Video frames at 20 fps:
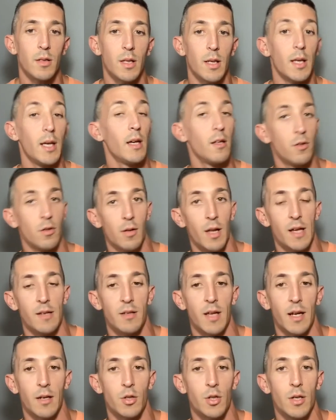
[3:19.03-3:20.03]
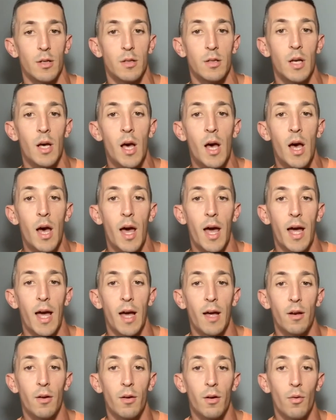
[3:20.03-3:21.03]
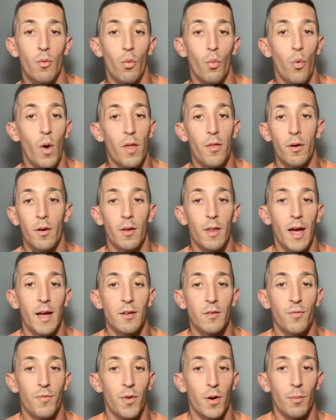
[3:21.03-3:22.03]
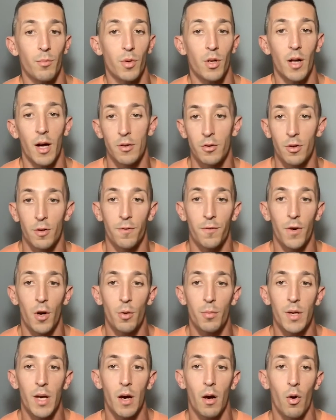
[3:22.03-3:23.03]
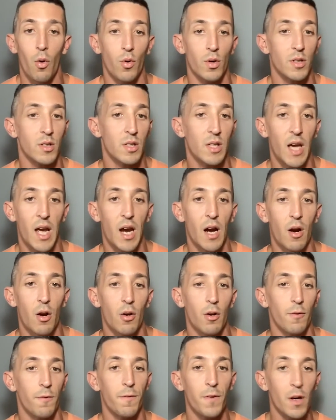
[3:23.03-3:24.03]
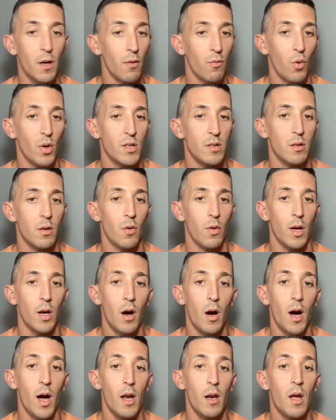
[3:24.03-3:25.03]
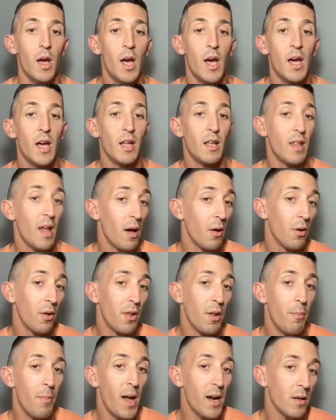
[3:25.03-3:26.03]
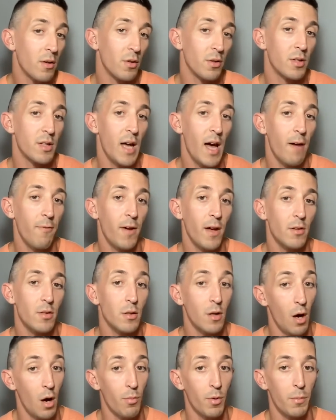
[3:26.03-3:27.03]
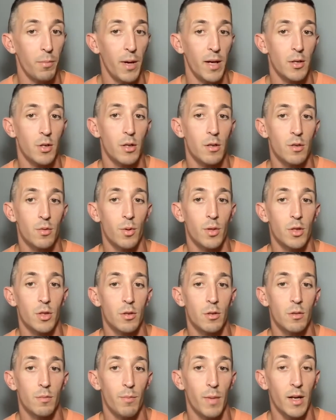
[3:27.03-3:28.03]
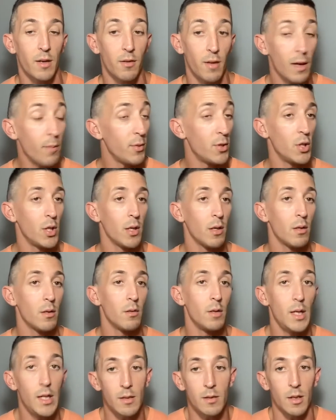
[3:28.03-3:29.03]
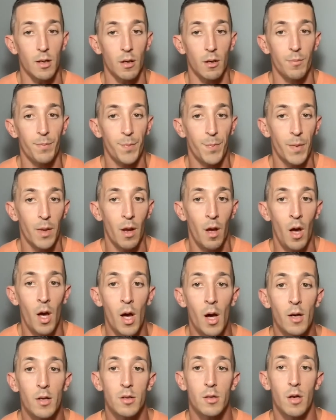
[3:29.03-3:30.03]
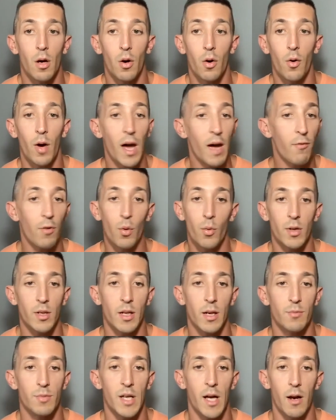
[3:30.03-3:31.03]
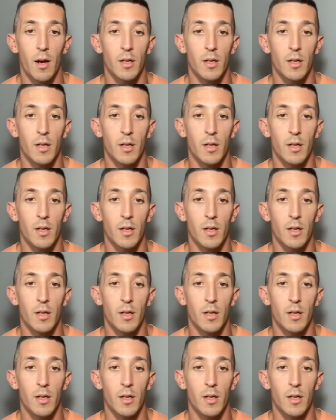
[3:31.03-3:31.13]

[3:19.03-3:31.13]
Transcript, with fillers: the kids are less anxious, and whether that's from claustrophobia or scared or fear of what's going on, and now the medical staff has calmer patients, which makes imaging easier. So everyone comes out